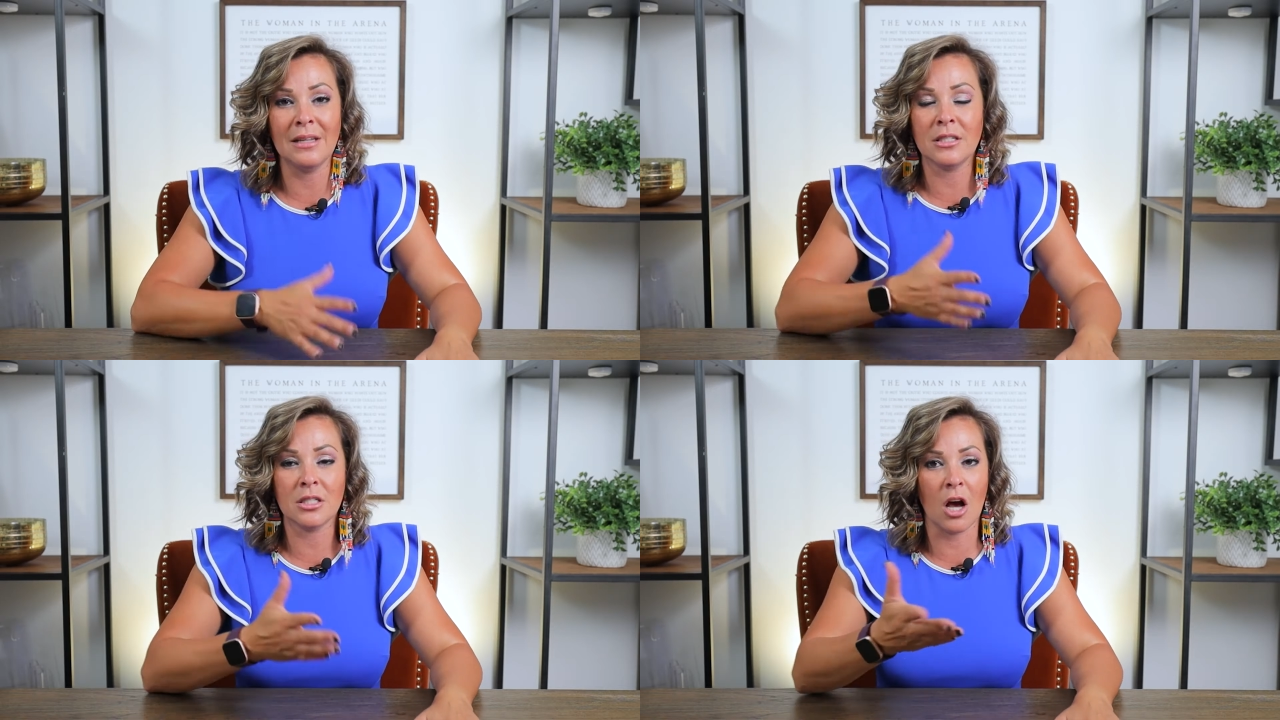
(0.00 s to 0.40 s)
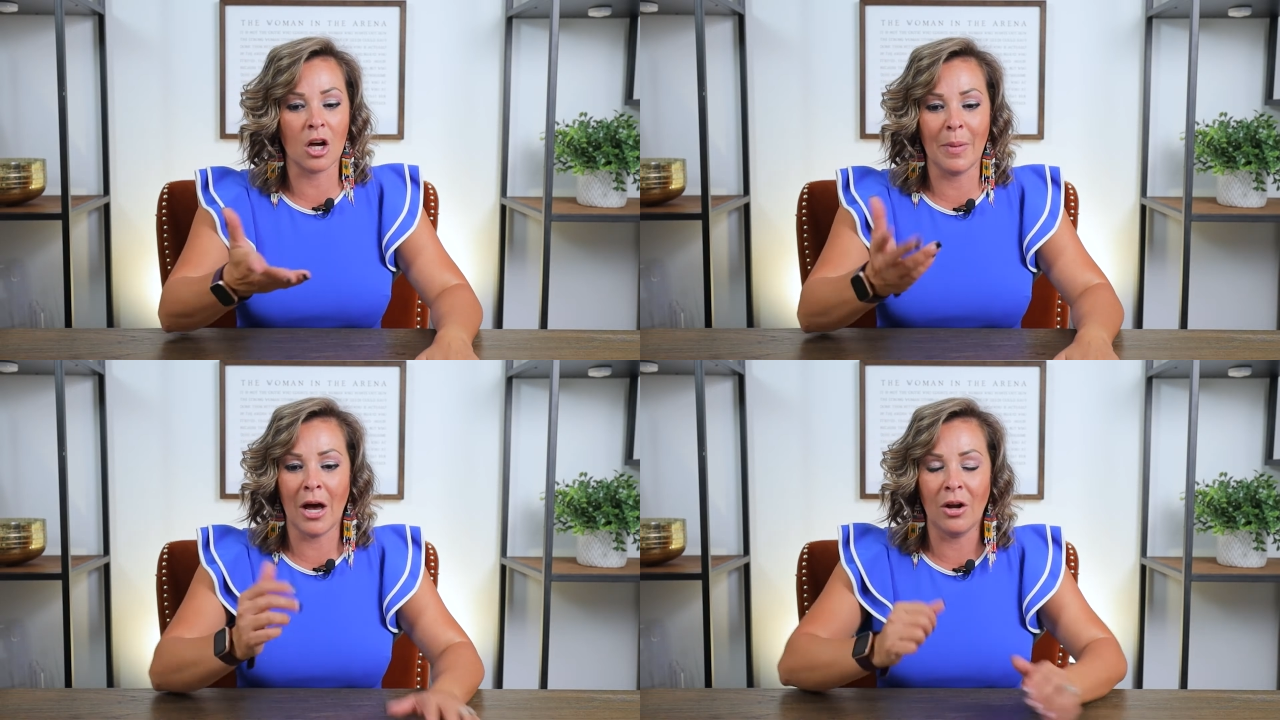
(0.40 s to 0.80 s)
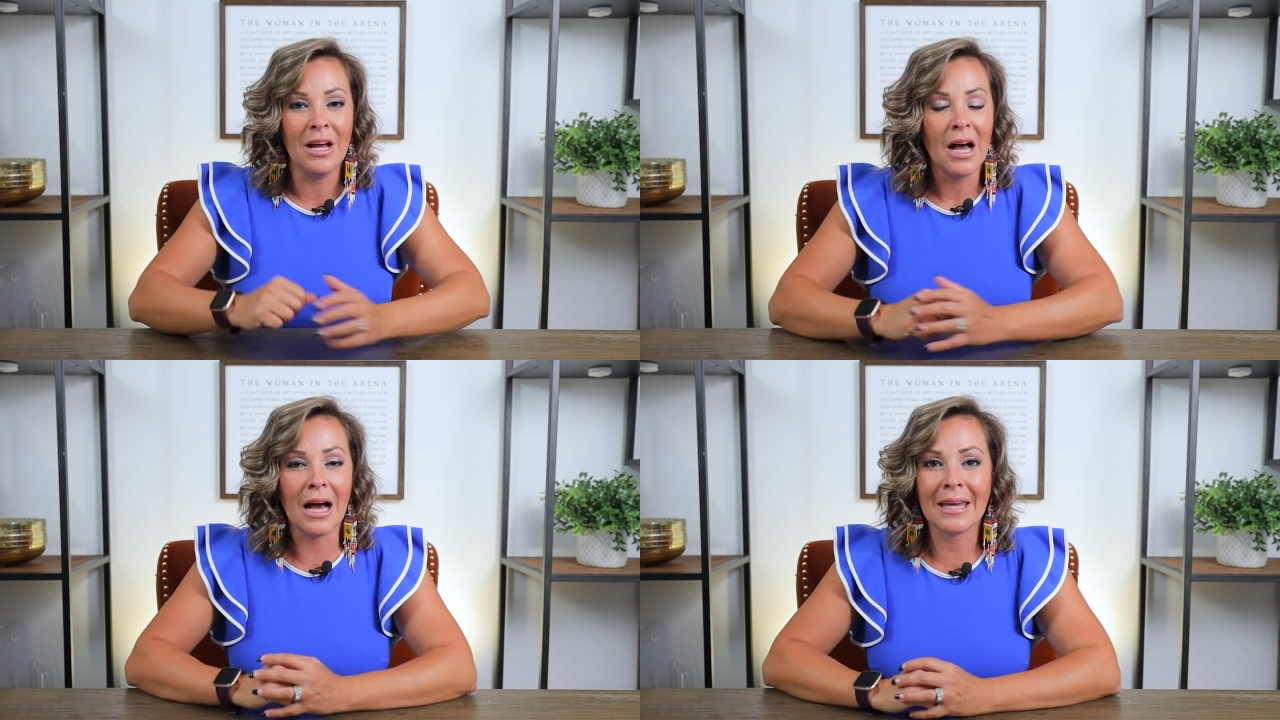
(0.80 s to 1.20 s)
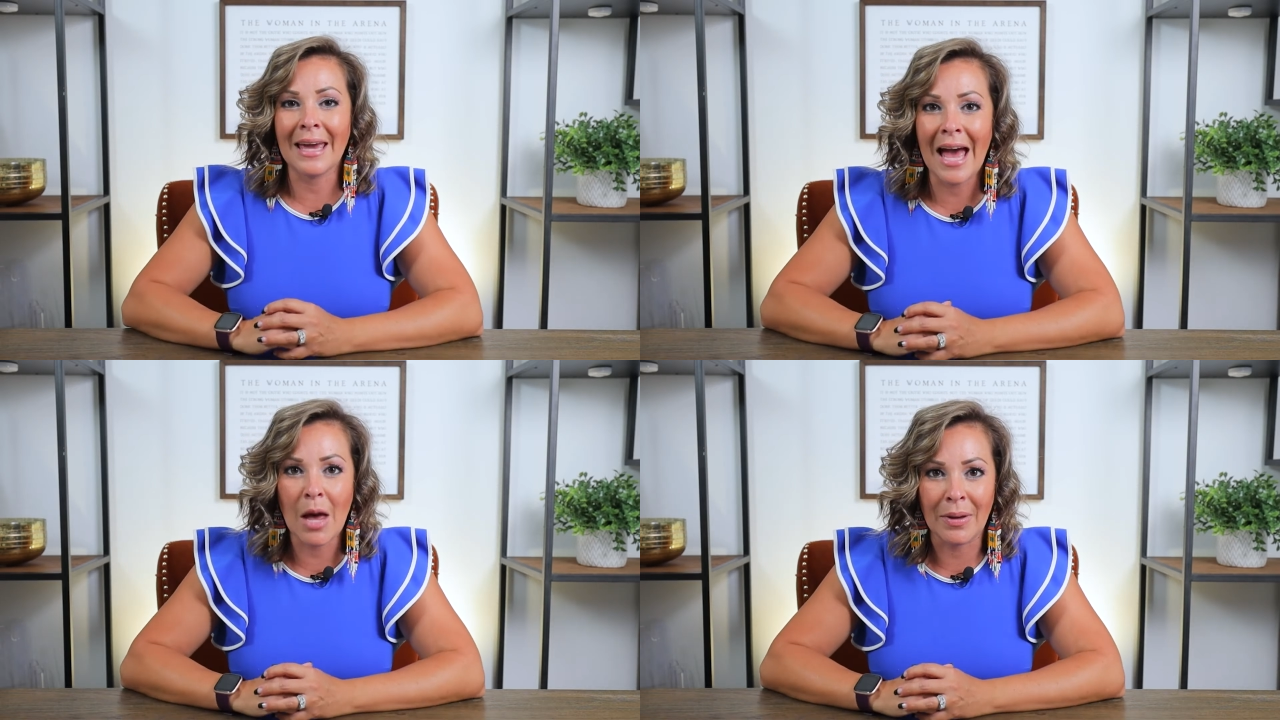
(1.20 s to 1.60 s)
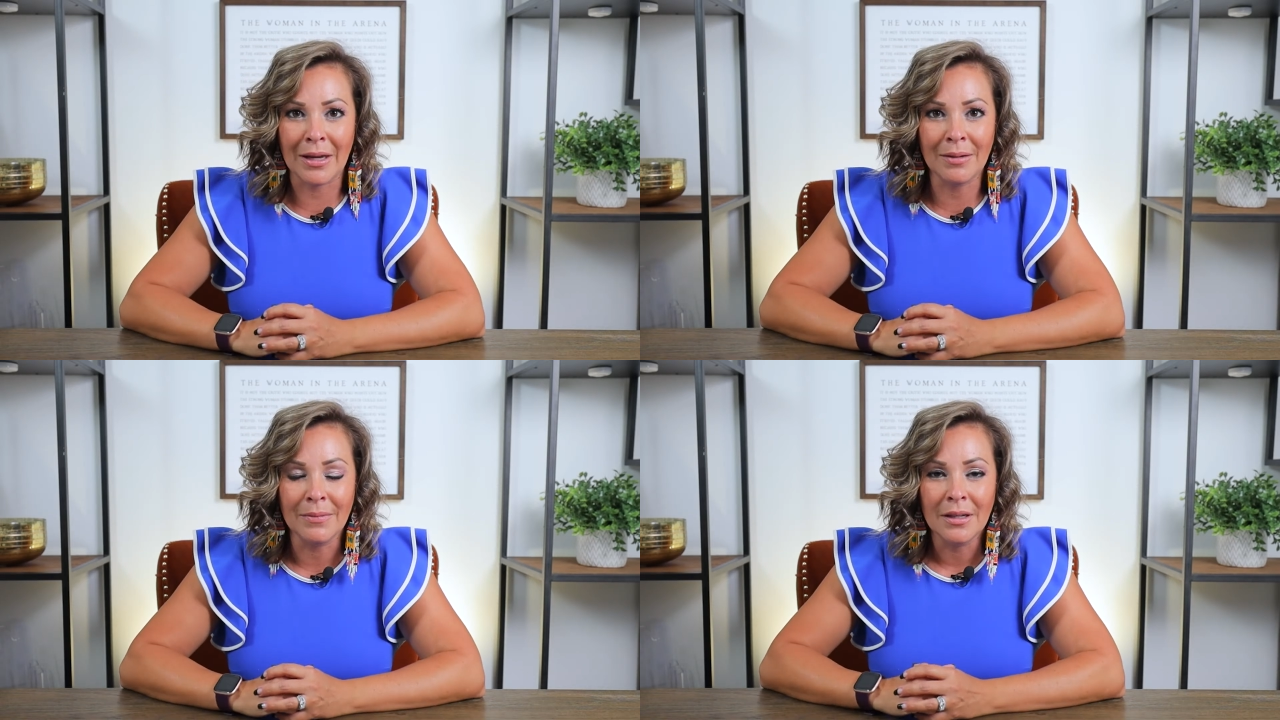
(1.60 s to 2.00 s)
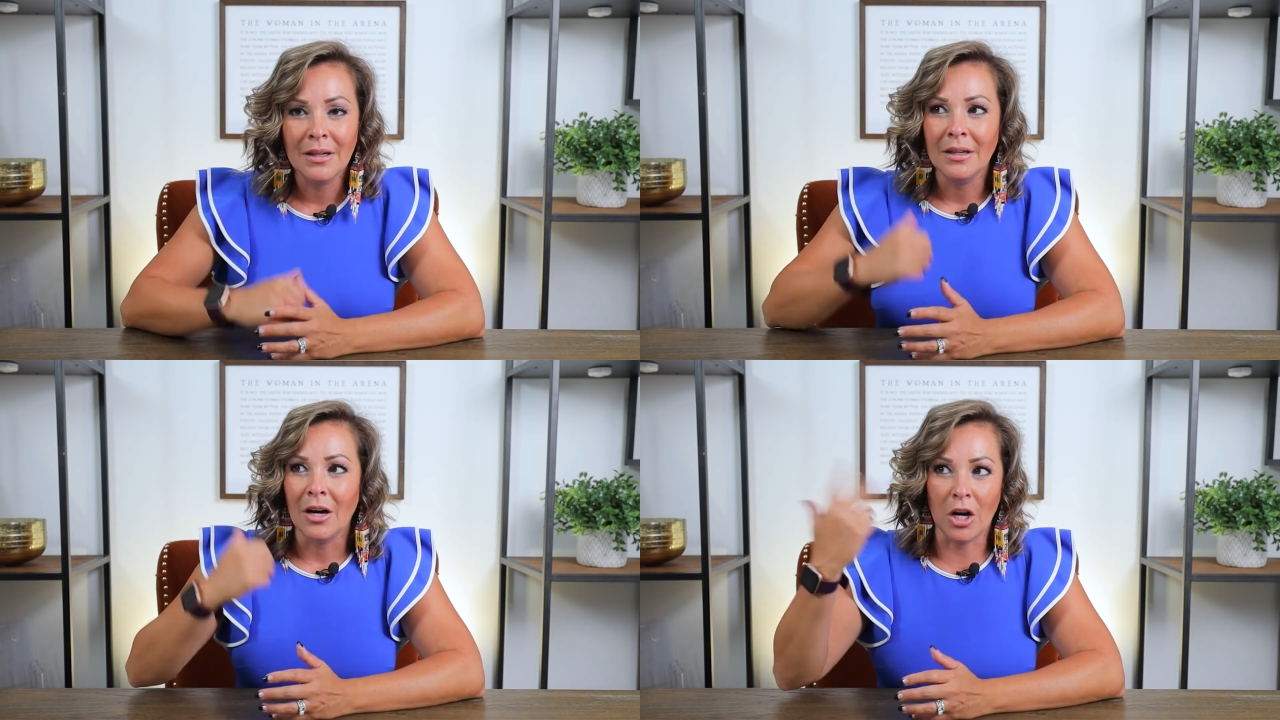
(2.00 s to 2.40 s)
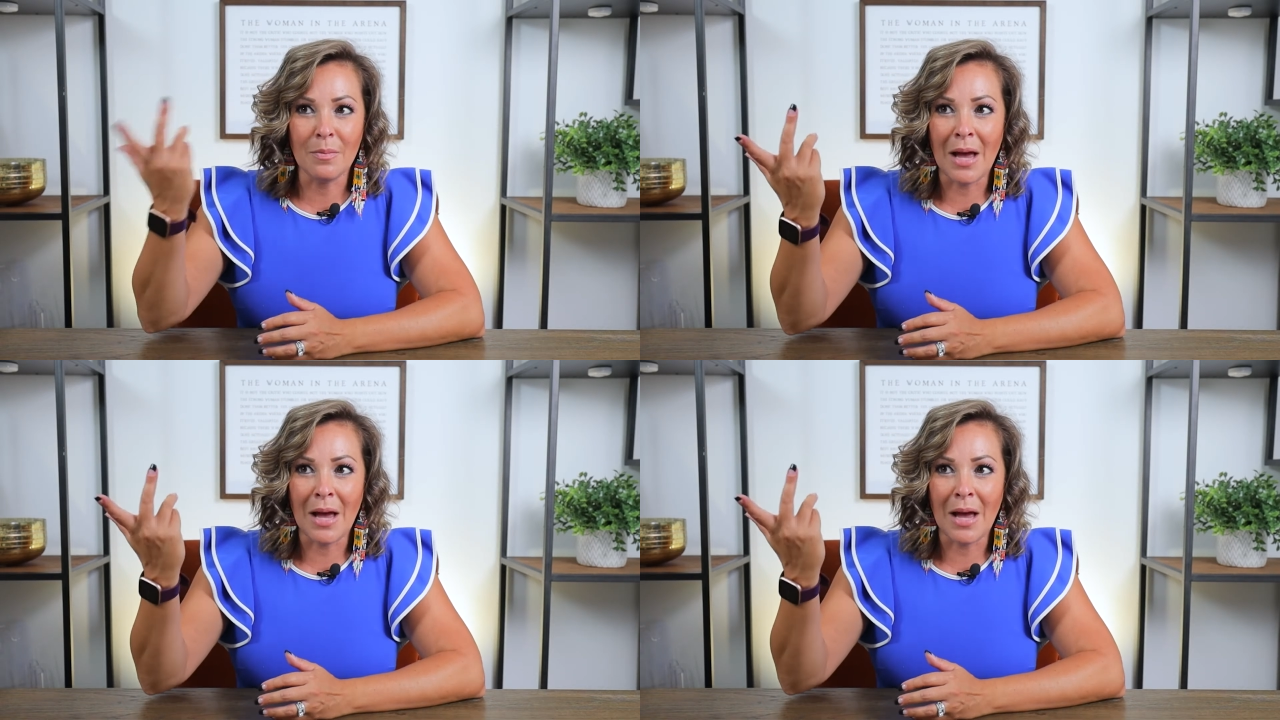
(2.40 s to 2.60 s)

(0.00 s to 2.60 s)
Let's talk about a cabin on a